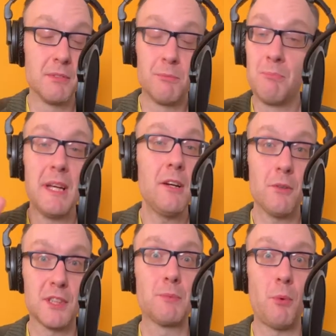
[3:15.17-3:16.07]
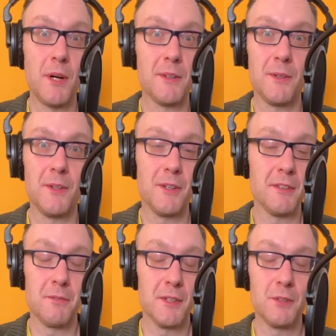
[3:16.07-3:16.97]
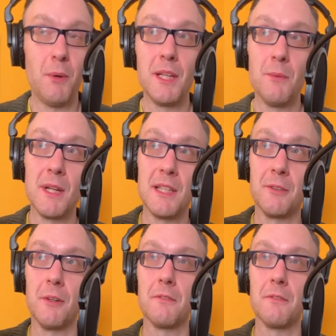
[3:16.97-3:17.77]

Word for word: big old spoiler alert for a twenty-one-year-old